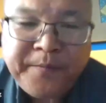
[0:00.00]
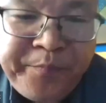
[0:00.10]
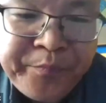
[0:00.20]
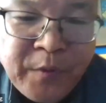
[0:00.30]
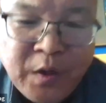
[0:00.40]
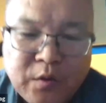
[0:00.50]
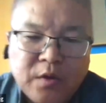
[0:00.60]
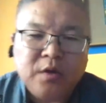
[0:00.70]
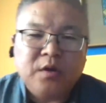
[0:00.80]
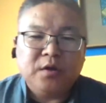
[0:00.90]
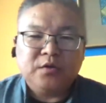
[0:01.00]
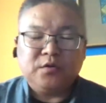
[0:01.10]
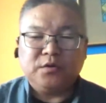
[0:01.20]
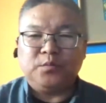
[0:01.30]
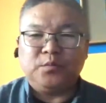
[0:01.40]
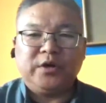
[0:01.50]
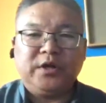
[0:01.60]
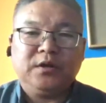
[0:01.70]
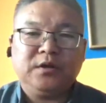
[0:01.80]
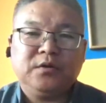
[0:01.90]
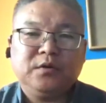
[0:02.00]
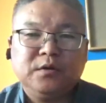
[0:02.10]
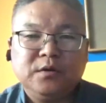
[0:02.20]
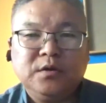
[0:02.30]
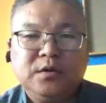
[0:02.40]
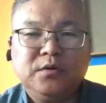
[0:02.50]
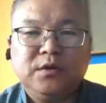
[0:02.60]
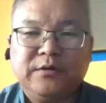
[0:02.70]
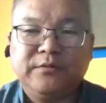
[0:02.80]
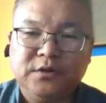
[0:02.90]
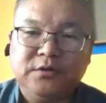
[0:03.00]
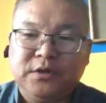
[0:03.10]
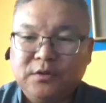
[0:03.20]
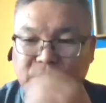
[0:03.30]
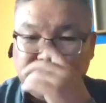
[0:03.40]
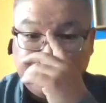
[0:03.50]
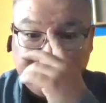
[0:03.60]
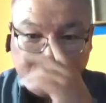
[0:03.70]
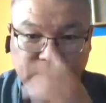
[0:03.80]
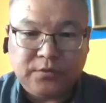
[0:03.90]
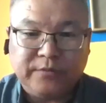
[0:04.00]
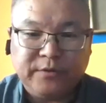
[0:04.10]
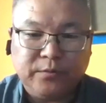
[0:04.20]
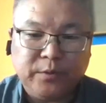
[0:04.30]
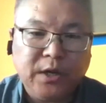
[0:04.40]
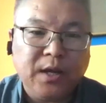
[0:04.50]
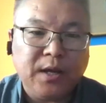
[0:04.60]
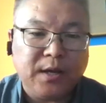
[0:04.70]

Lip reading: Good morning, good afternoon, and good evening to everyone.